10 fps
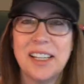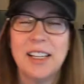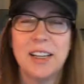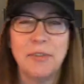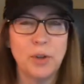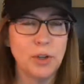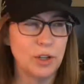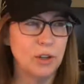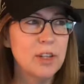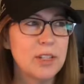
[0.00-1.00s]
If you're
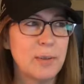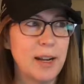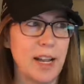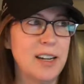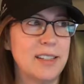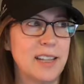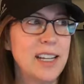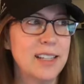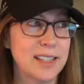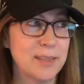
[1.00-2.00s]
curious about how to
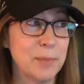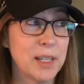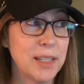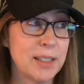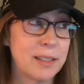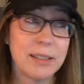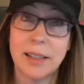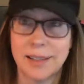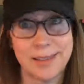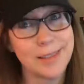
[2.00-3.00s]
say this, because
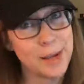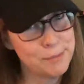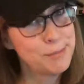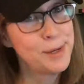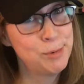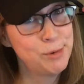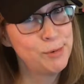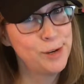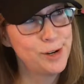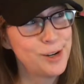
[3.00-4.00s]
some people
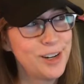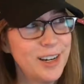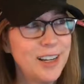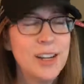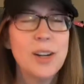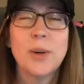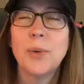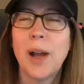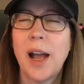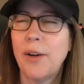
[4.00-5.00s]
were,
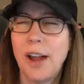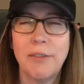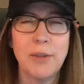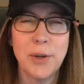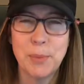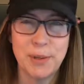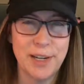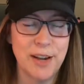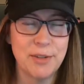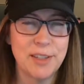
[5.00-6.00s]
however you
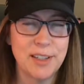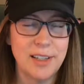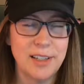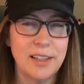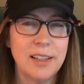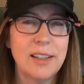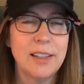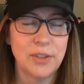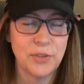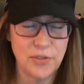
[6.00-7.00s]
pronounce it
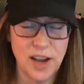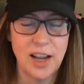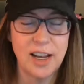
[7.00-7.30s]
is fine.